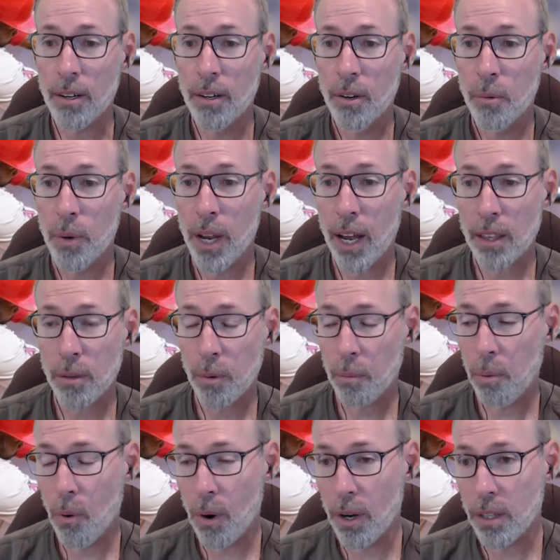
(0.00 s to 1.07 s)
we got the
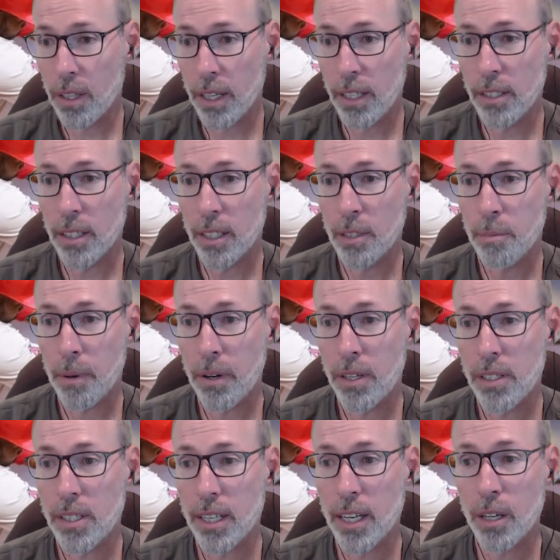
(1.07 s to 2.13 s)
report that he's
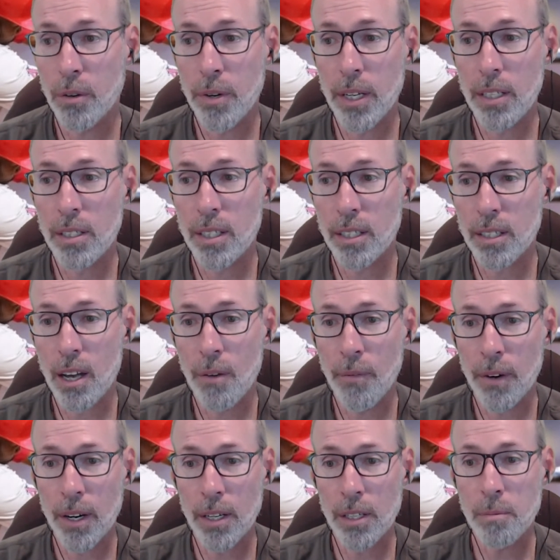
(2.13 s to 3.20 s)
experiencing increased
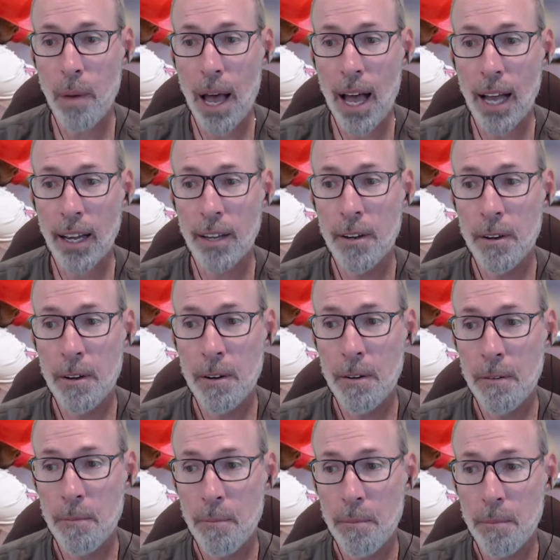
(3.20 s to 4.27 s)
discomfort in his back.
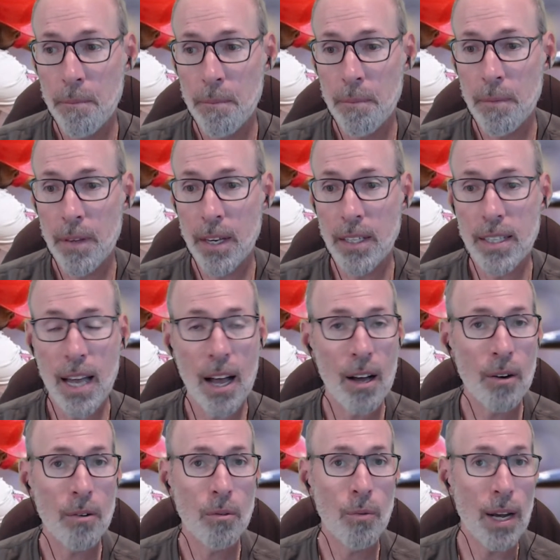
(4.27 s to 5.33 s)
He's
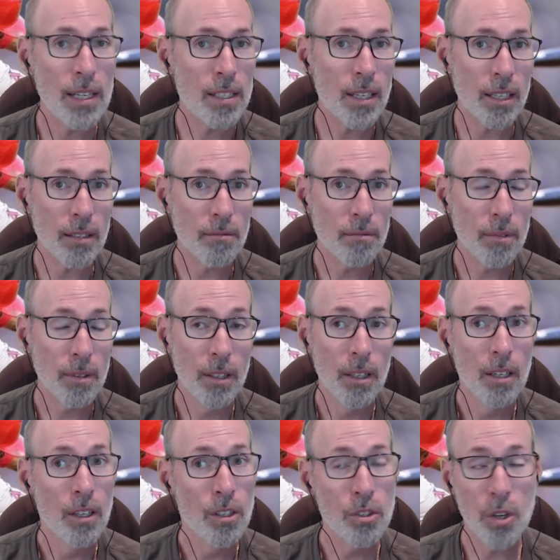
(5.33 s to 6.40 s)
now resting.
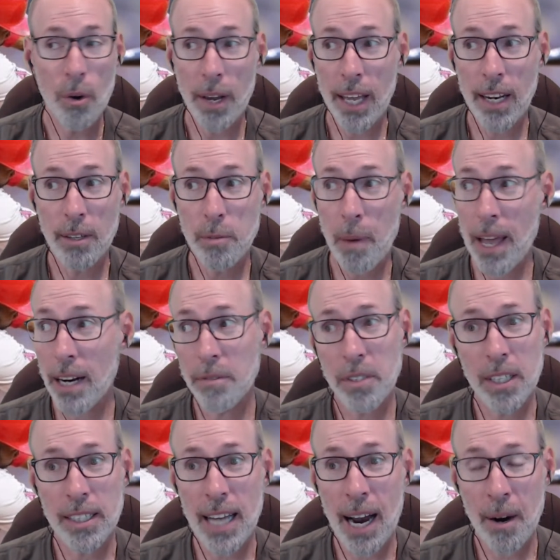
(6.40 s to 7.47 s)
So in the span of
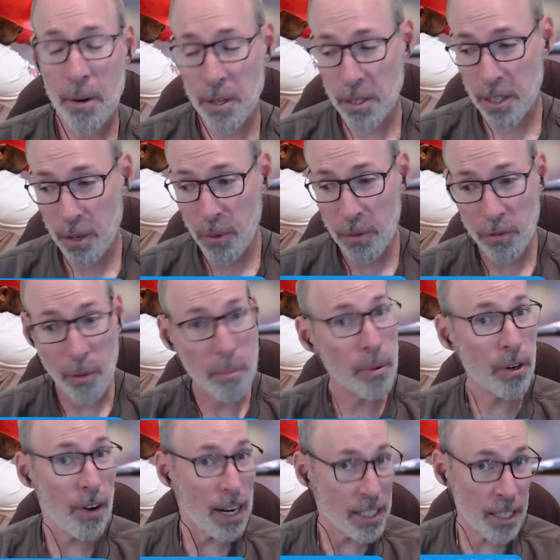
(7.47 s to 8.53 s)
6 hours, he went from
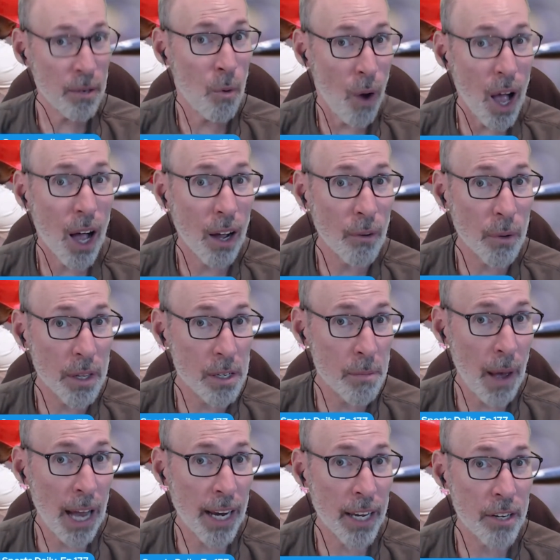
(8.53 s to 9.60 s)
progressing well with his
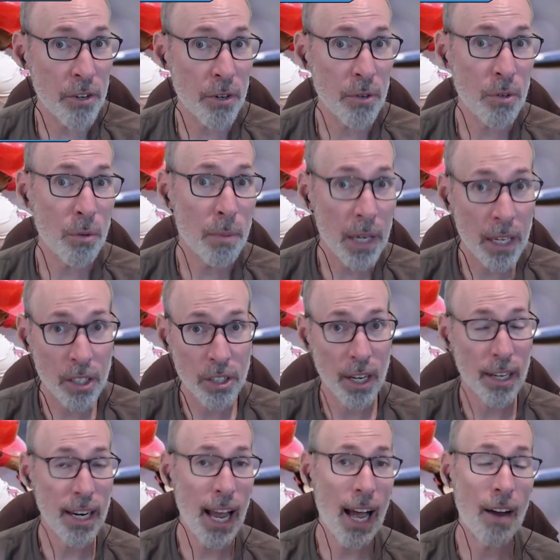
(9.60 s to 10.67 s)
back issue to being
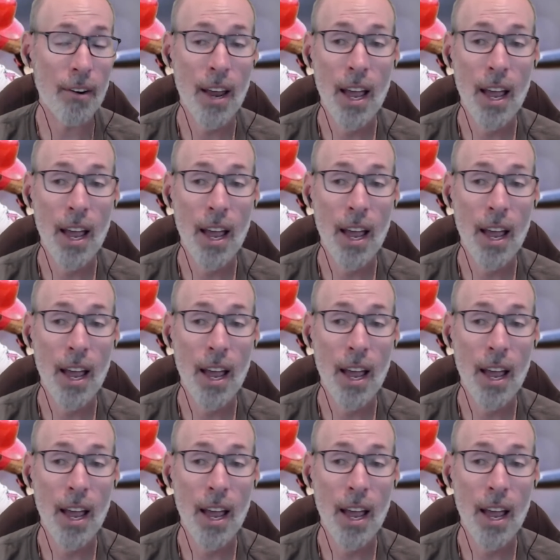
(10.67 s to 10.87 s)
shut down.